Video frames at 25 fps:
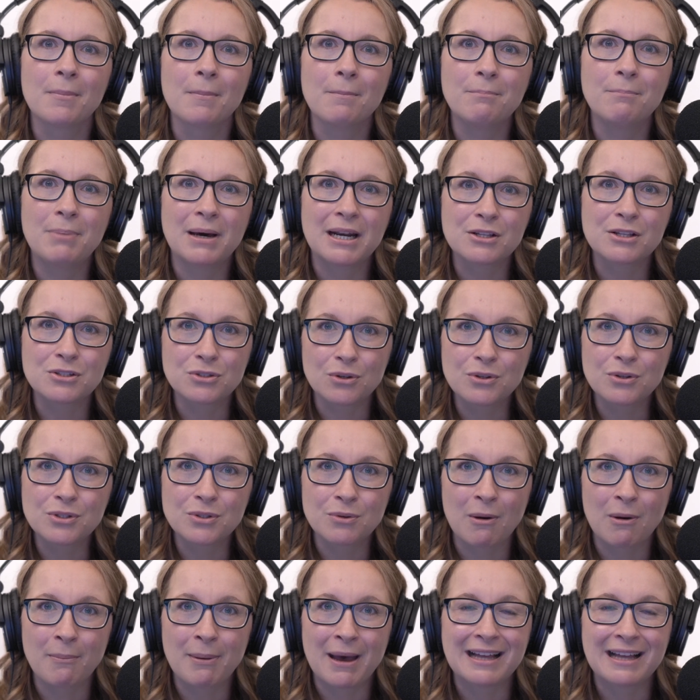But it's
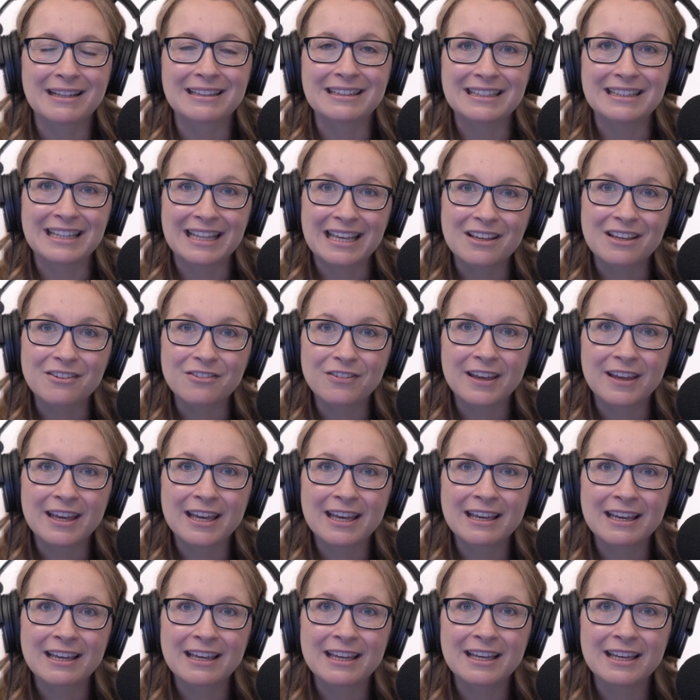also about
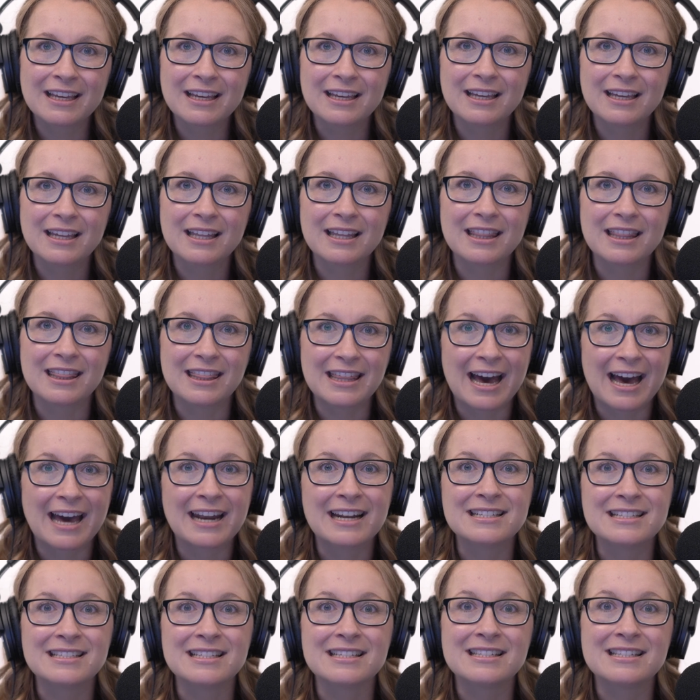leaving that
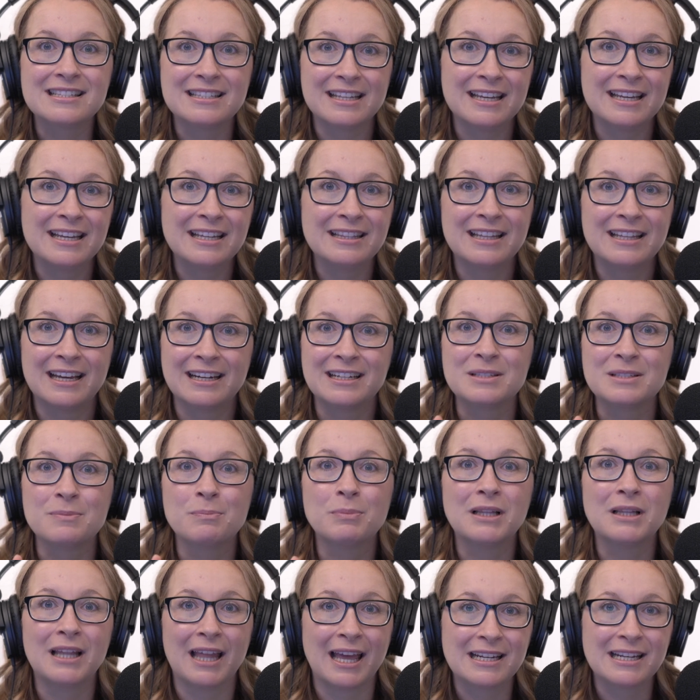as a seed that is
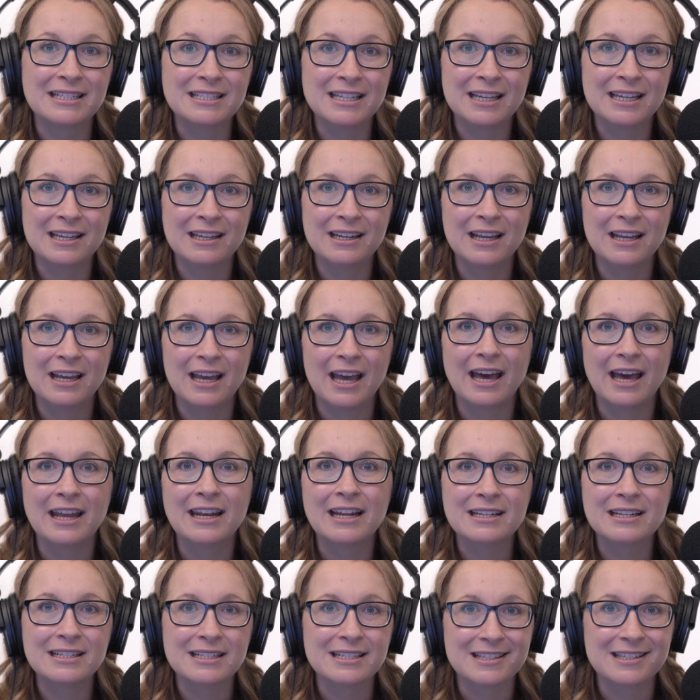planted and
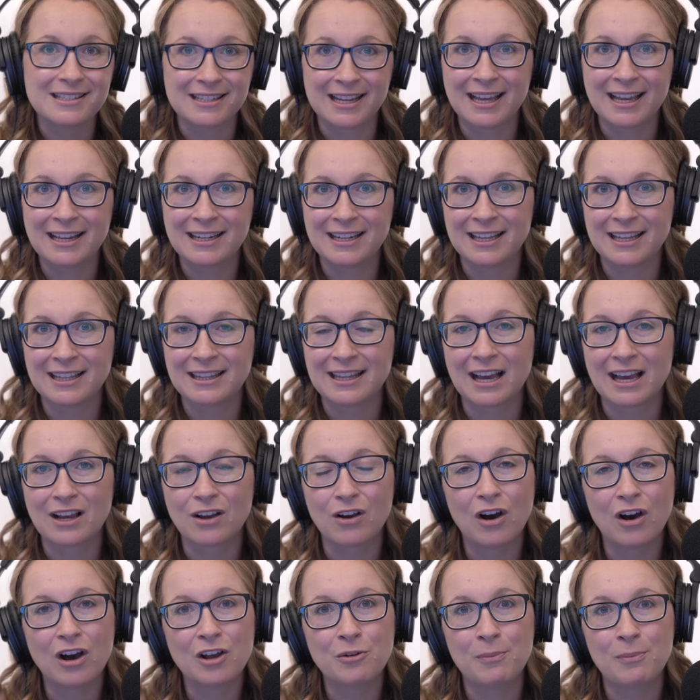understanding that
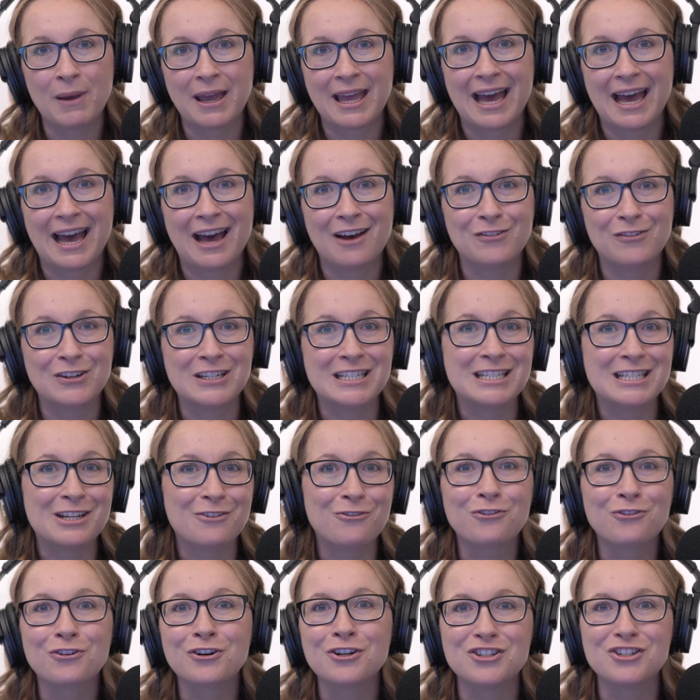God may have a
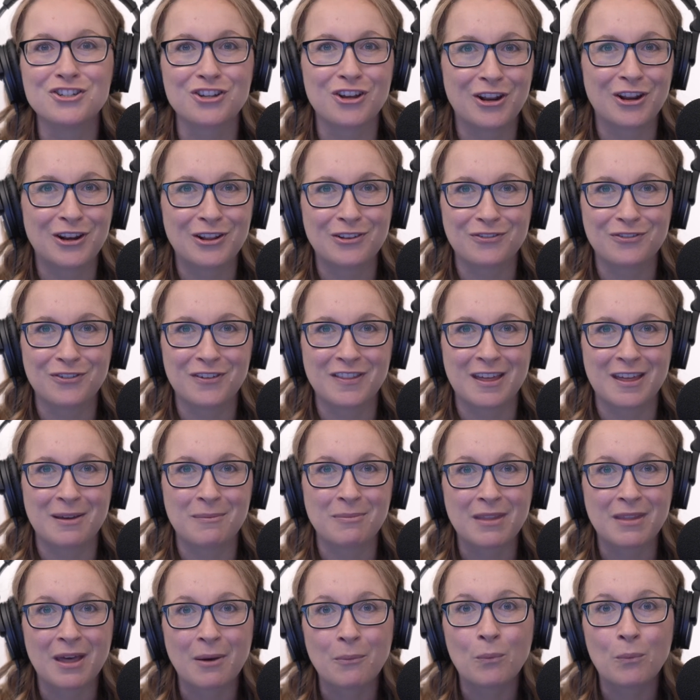different journey for
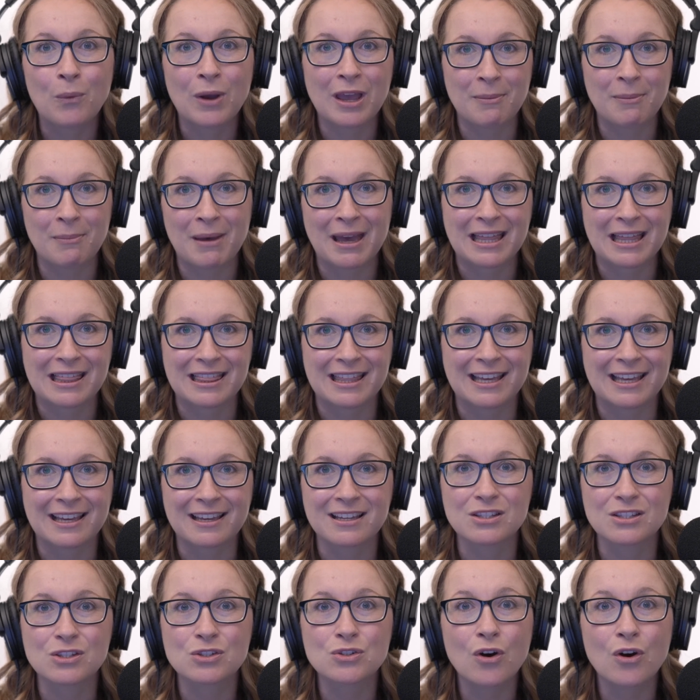them than we may think.
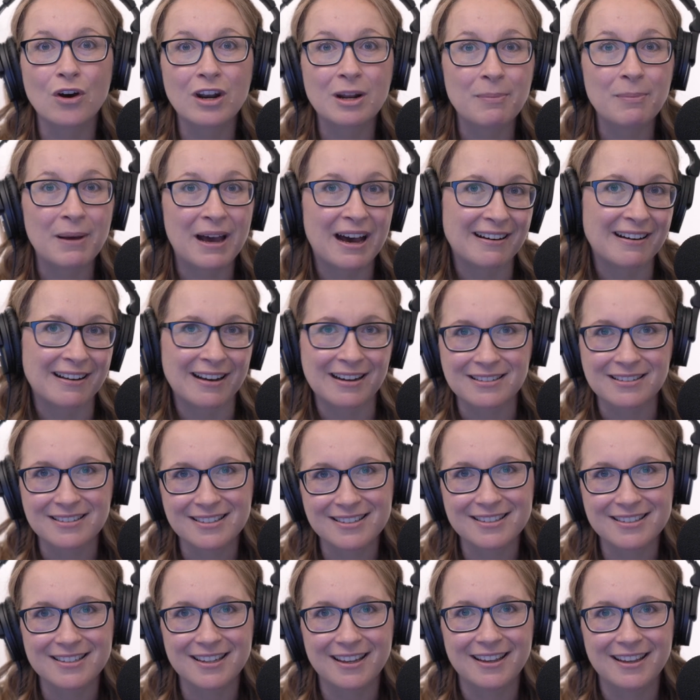It's not about
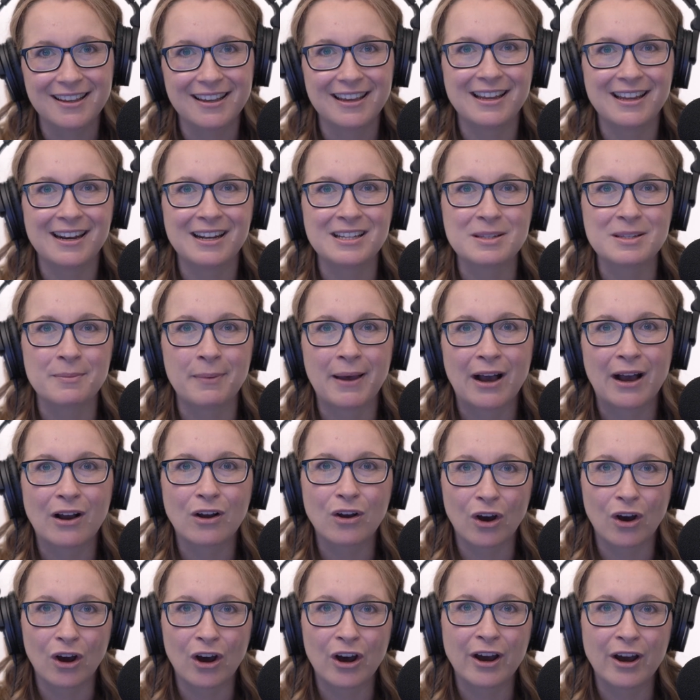us. It is about
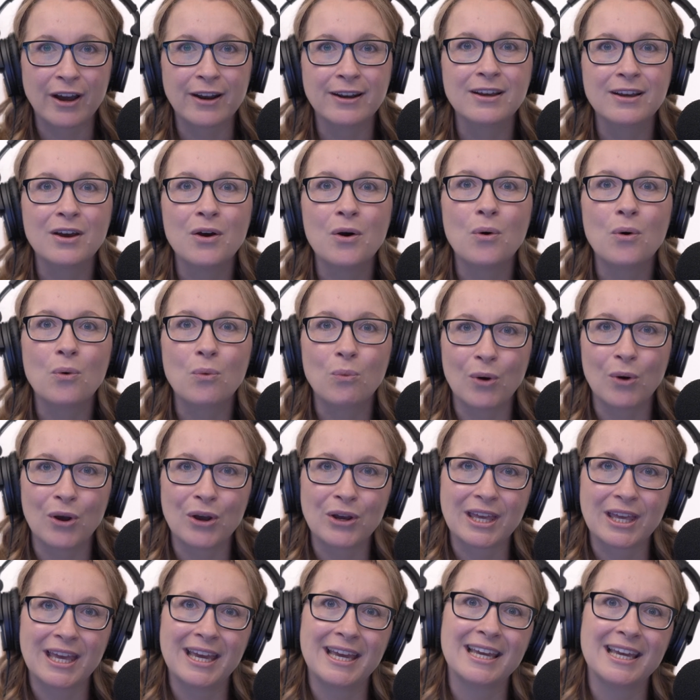God
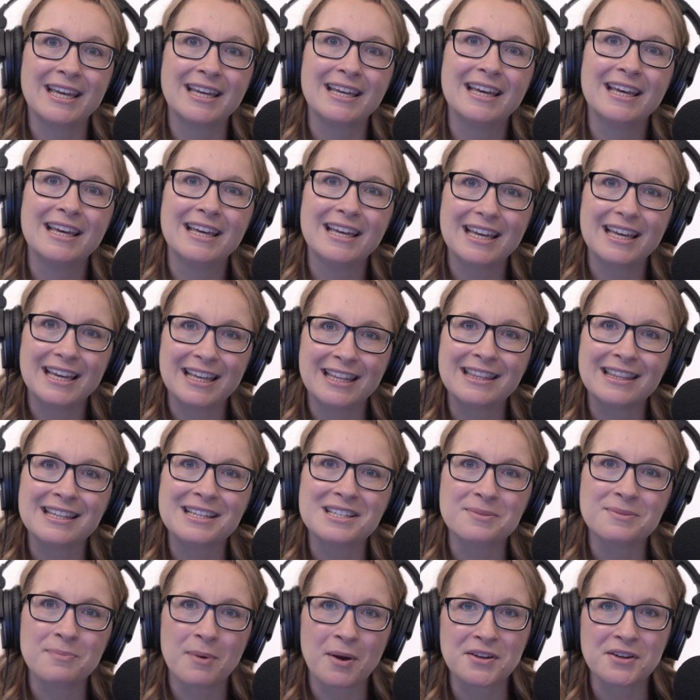working in
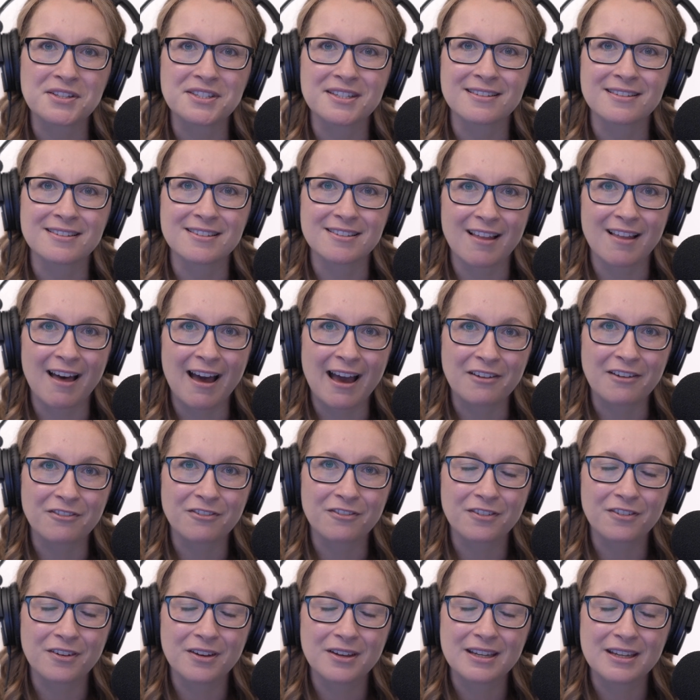this person's
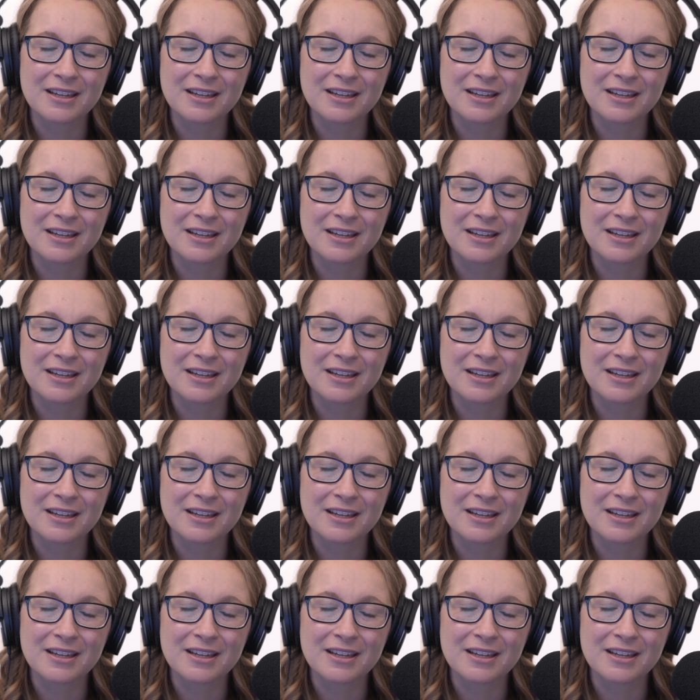life.